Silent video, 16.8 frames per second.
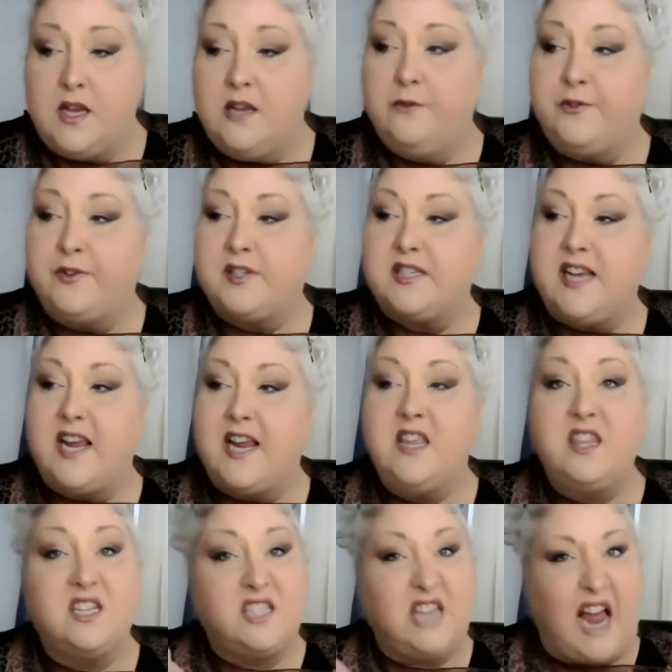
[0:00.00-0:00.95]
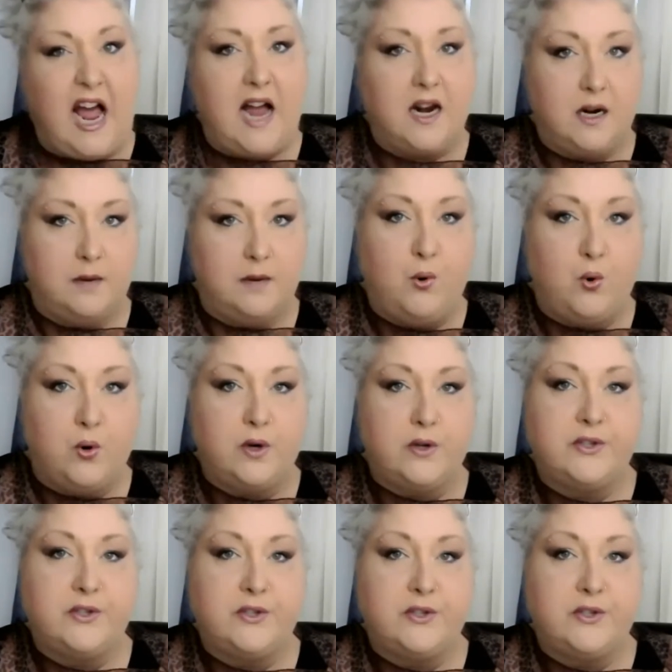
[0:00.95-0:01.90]
If, say, the tack
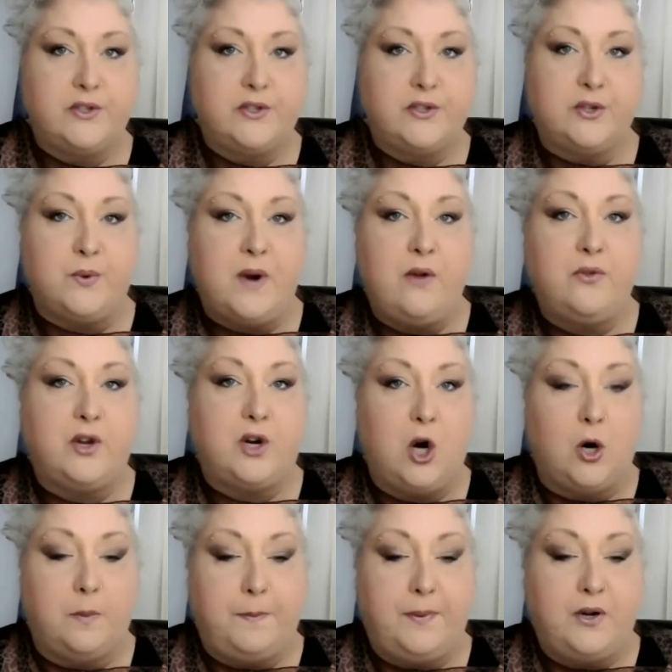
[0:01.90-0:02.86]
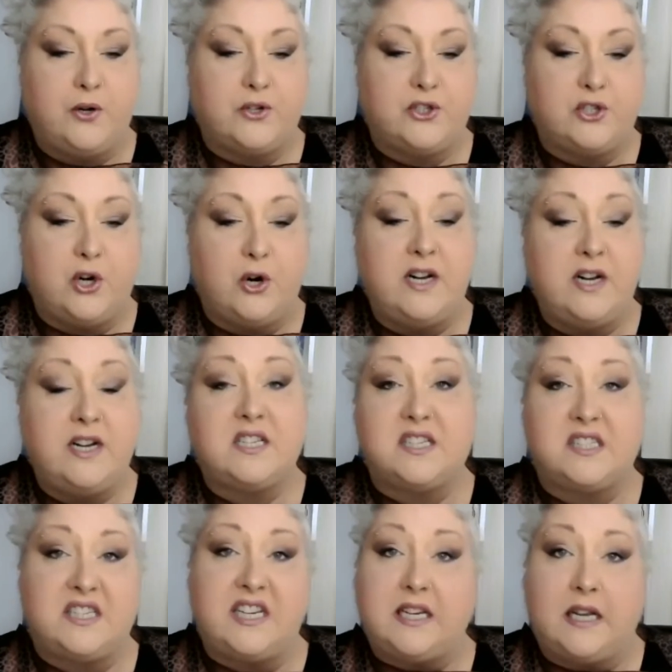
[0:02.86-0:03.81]
boards around the carpet are starting to
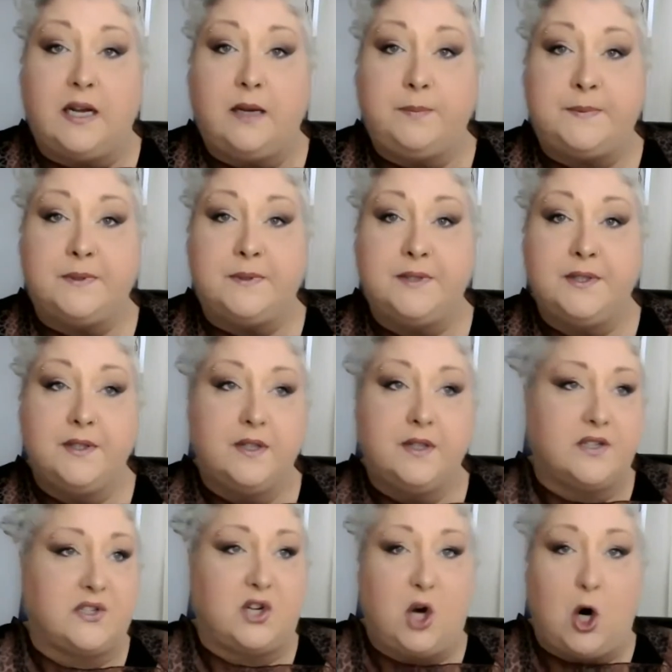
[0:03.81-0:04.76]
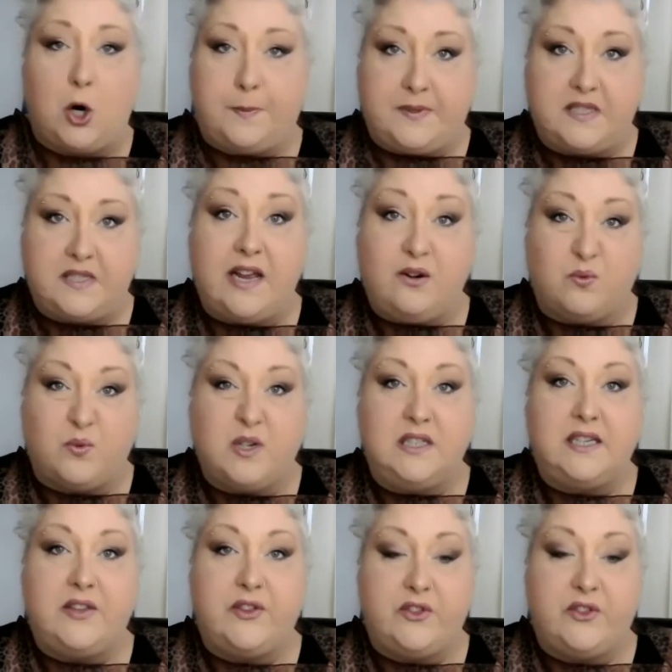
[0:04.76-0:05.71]
stick up because the carpet's getting
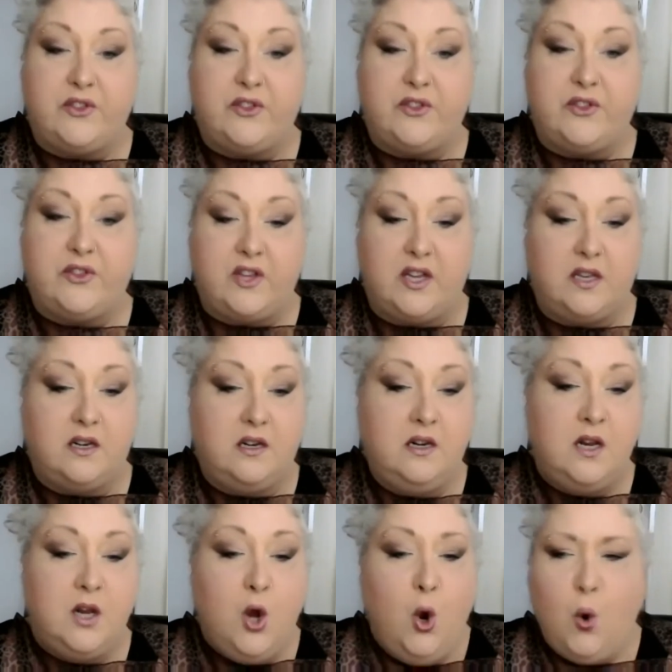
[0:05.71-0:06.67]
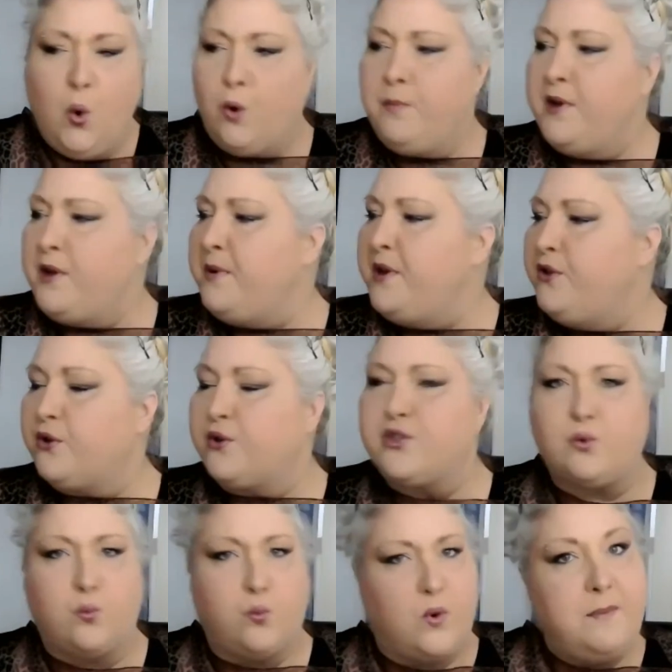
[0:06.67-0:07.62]
really thin, or maybe there's
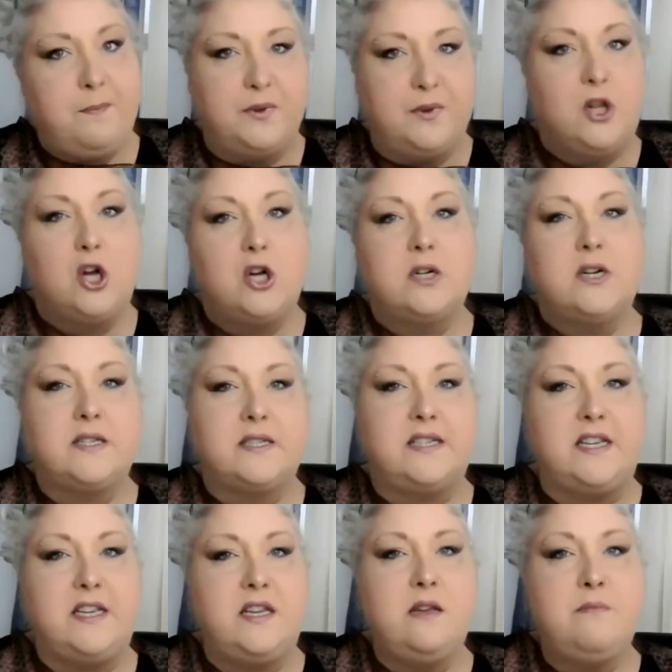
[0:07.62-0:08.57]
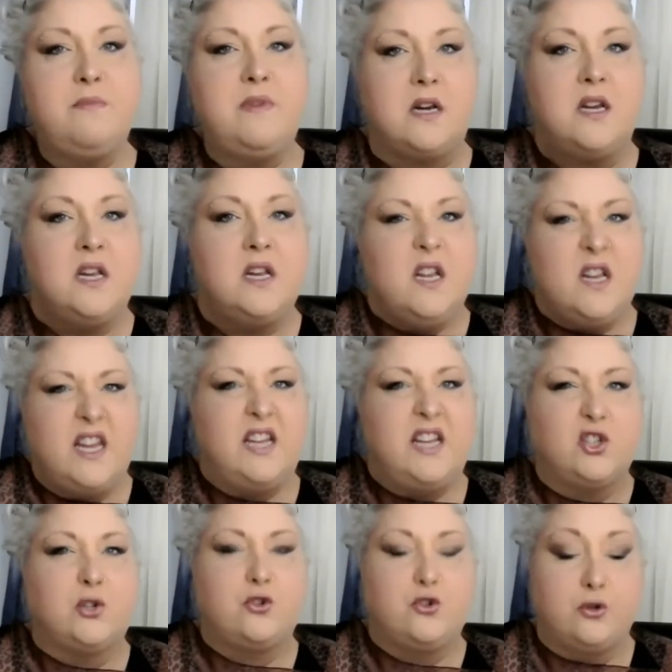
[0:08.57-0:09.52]
a rip along the seam and
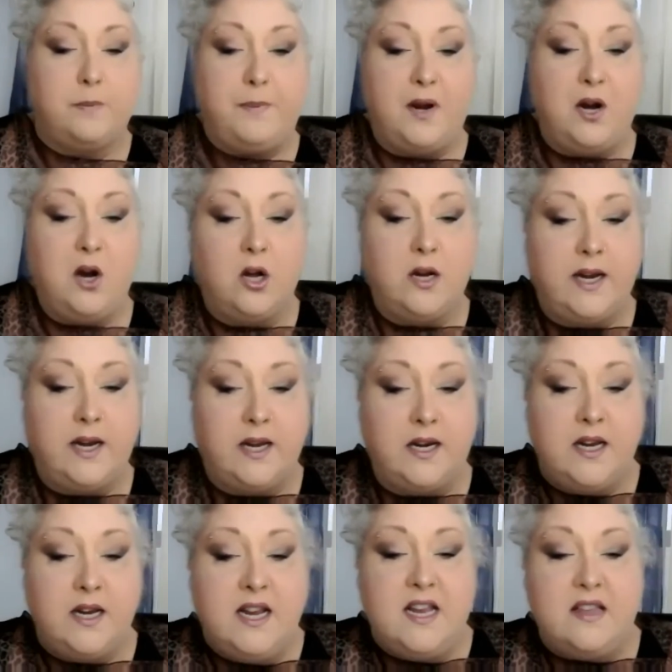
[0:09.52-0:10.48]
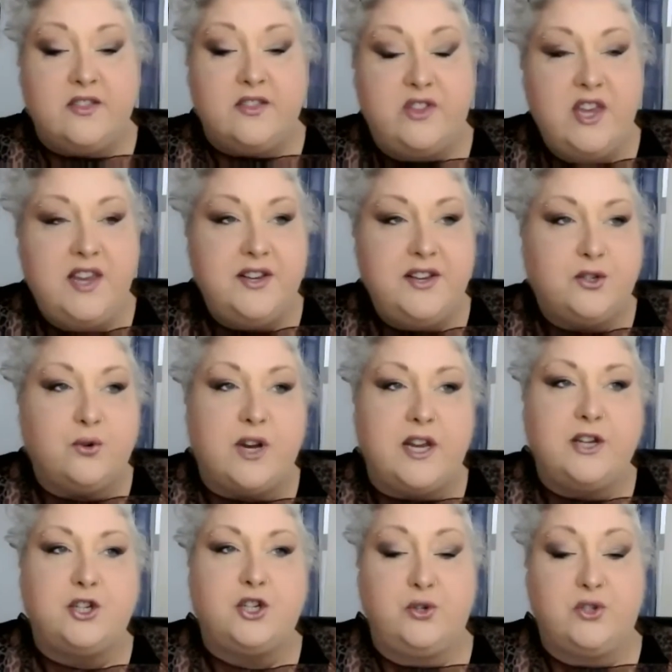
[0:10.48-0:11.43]
kids are tripping on it, these are
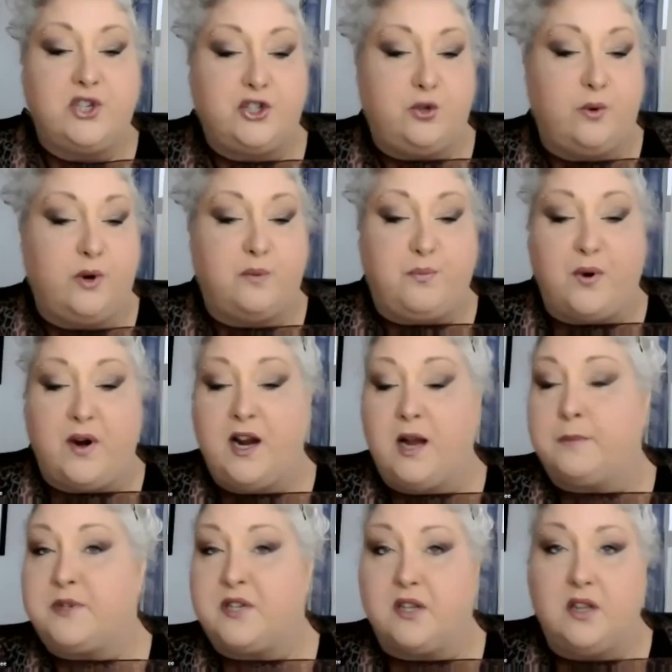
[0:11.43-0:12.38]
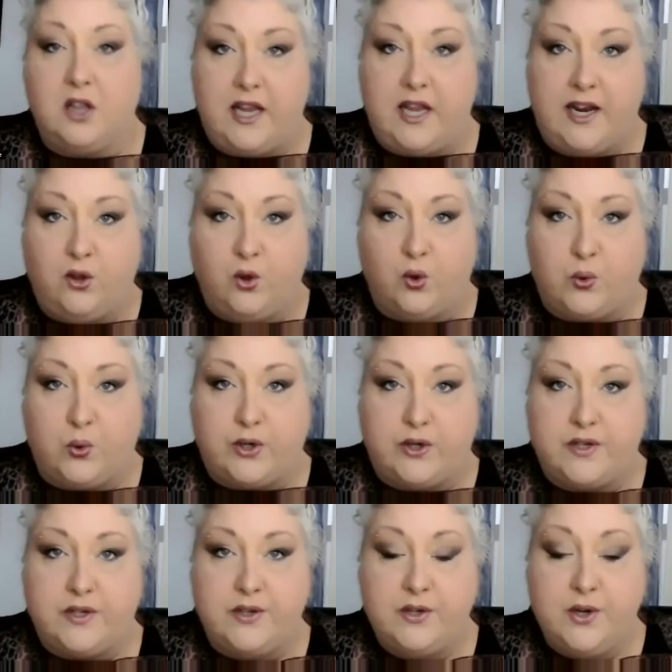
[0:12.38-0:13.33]
issues that you would bring up to the landlord.